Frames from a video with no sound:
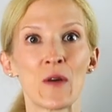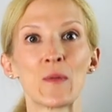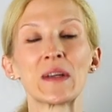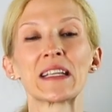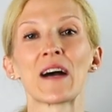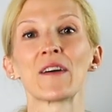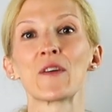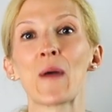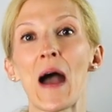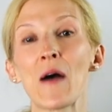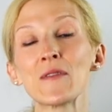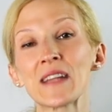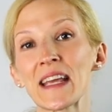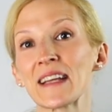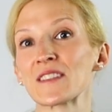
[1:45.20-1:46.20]
We tell you
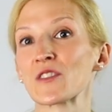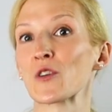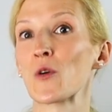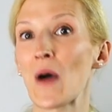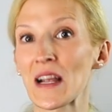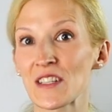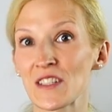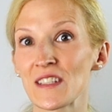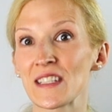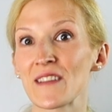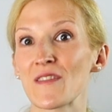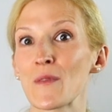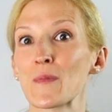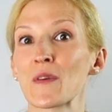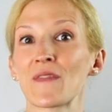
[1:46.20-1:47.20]
how to answer questions
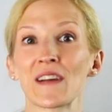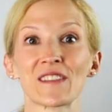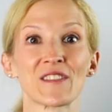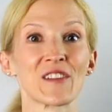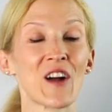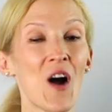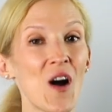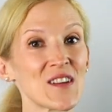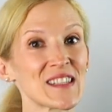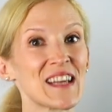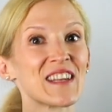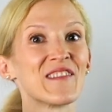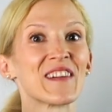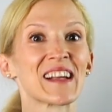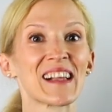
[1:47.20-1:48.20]
if the professor calls
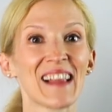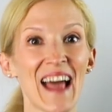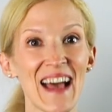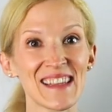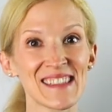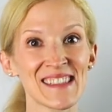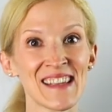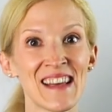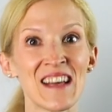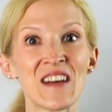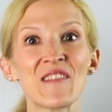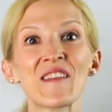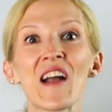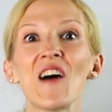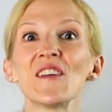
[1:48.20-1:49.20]
on you in class.
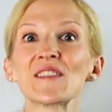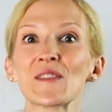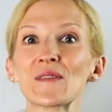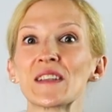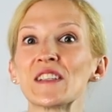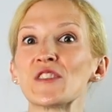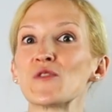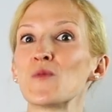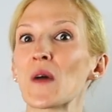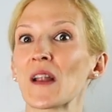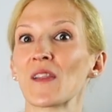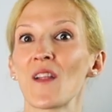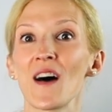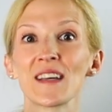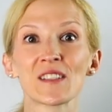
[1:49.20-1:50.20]
We also teach you what a
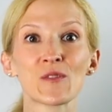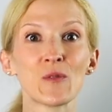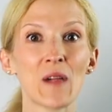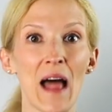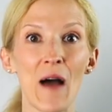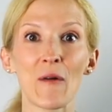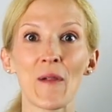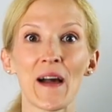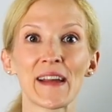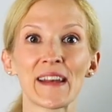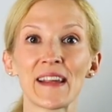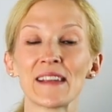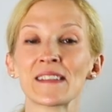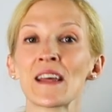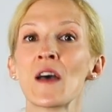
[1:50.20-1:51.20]
law school outline
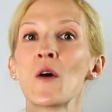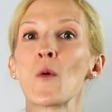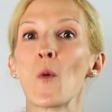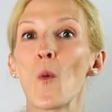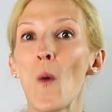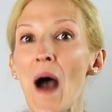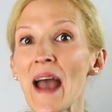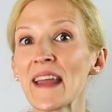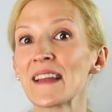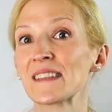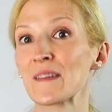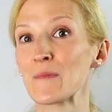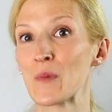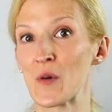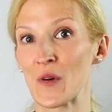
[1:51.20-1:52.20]
is, why it is
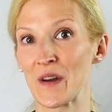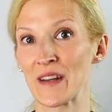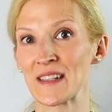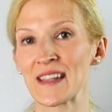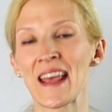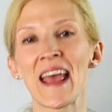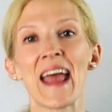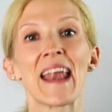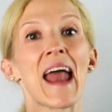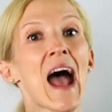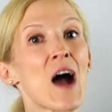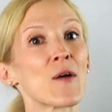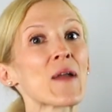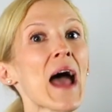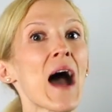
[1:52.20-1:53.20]
important, and
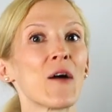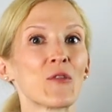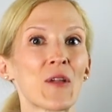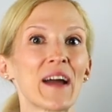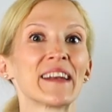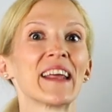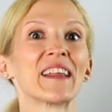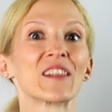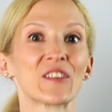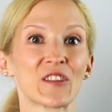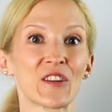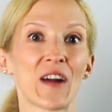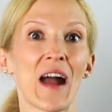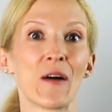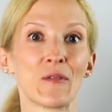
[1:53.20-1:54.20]
how to outline and learn
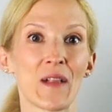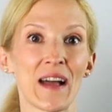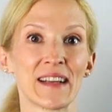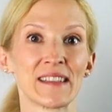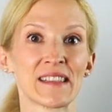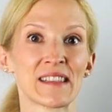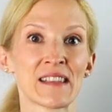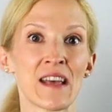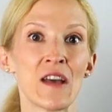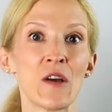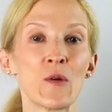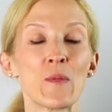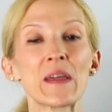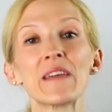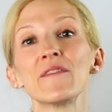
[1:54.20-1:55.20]
your outlines.
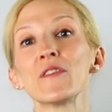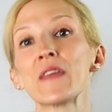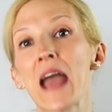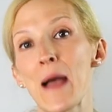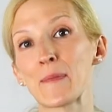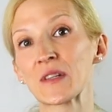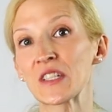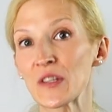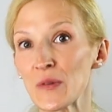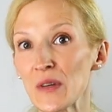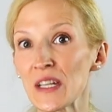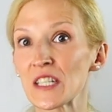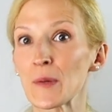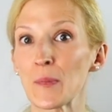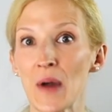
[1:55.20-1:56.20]
We give you the
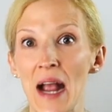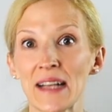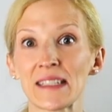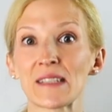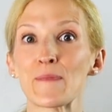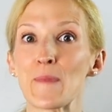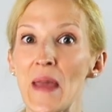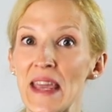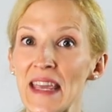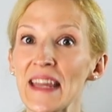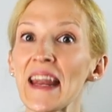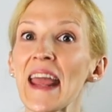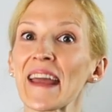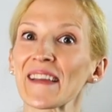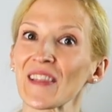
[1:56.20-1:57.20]
opportunity to practice
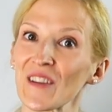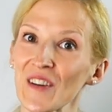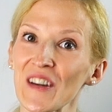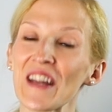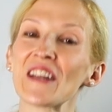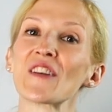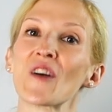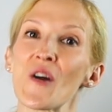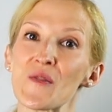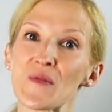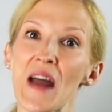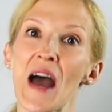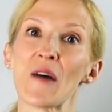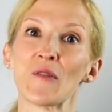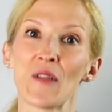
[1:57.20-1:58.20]
making and learning your
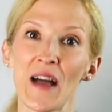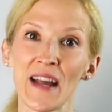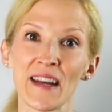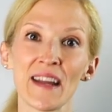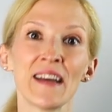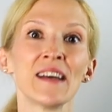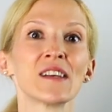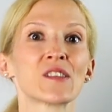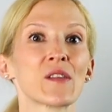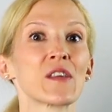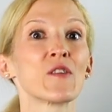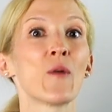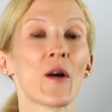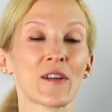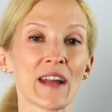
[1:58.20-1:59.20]
own outline so that
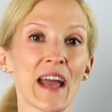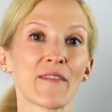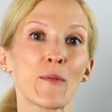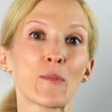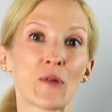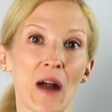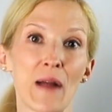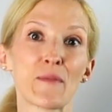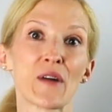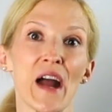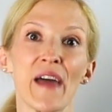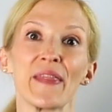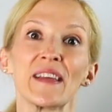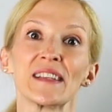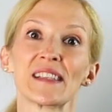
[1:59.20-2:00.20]
you already have a primer
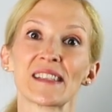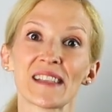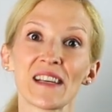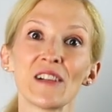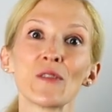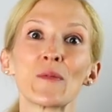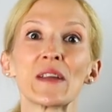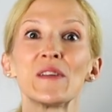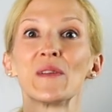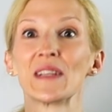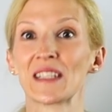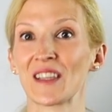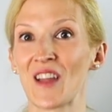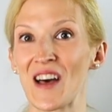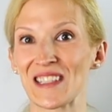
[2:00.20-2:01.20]
on this skill when you
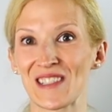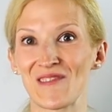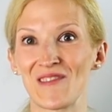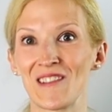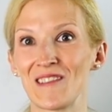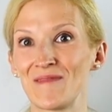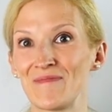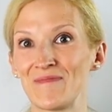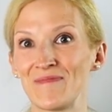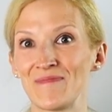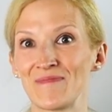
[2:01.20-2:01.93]
get to law school.